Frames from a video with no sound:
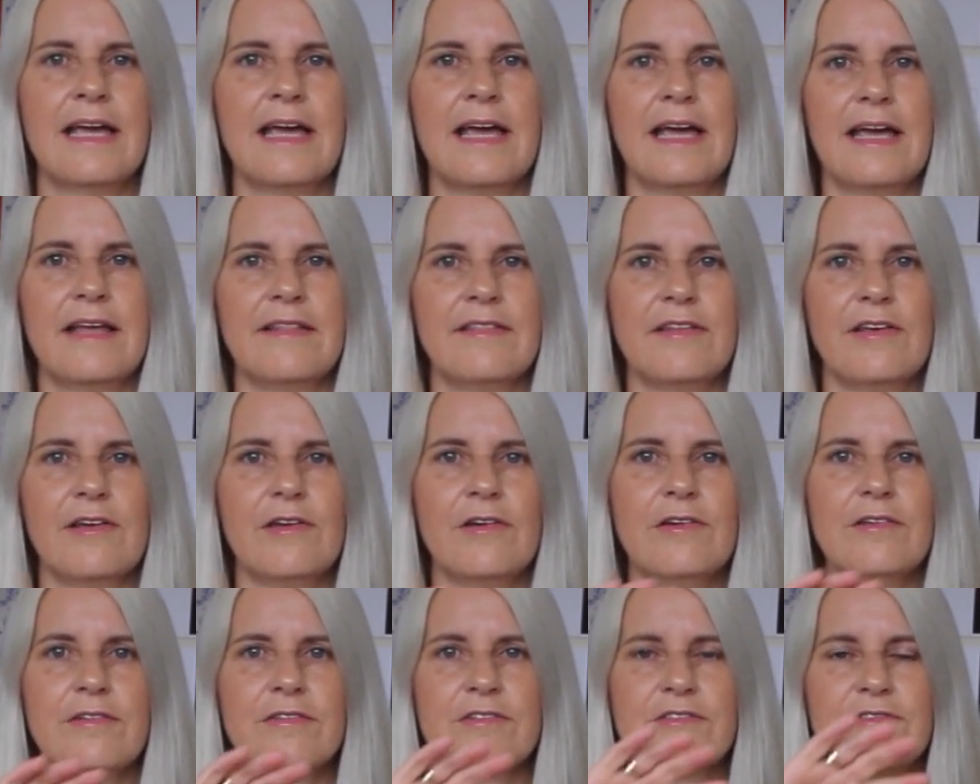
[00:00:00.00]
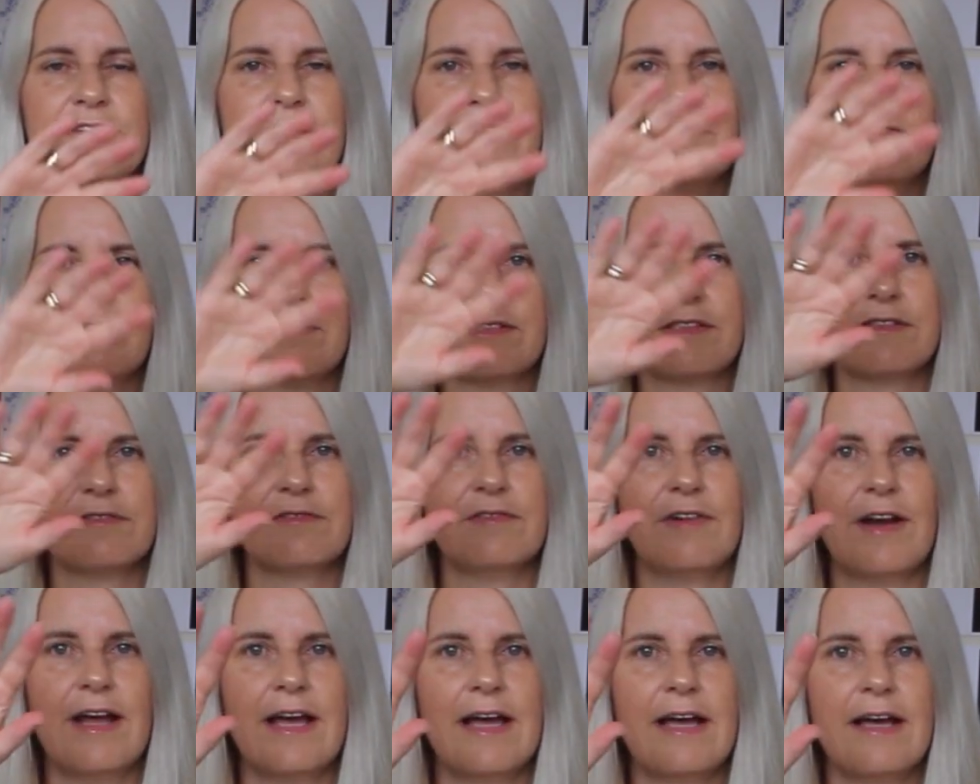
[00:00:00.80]
and the earth travels
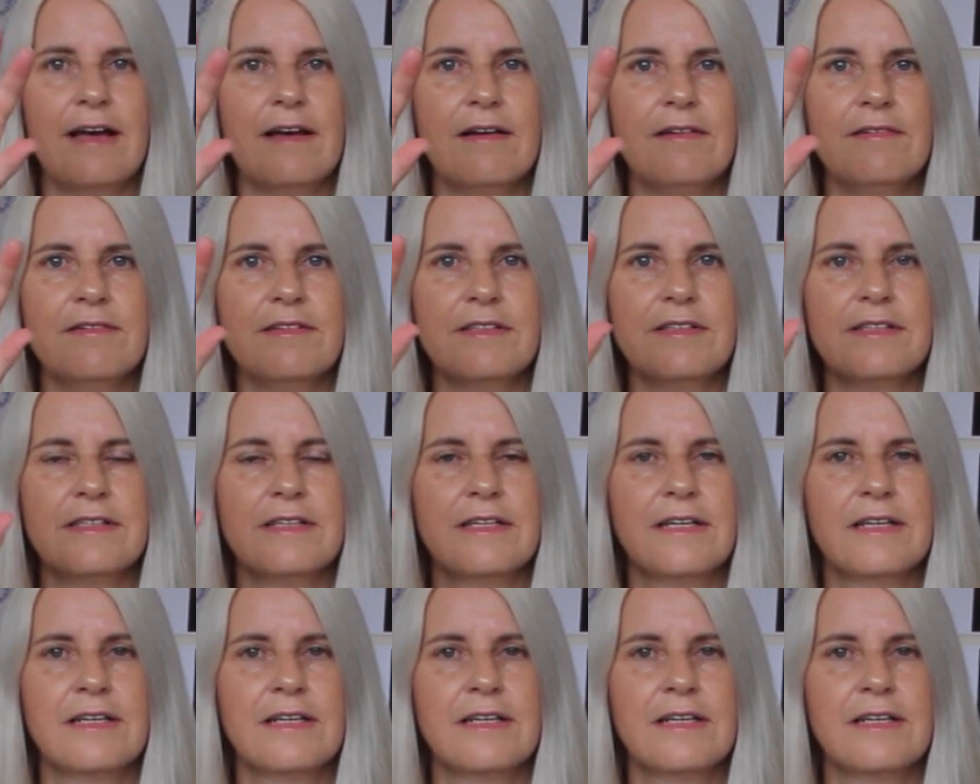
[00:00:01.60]
around,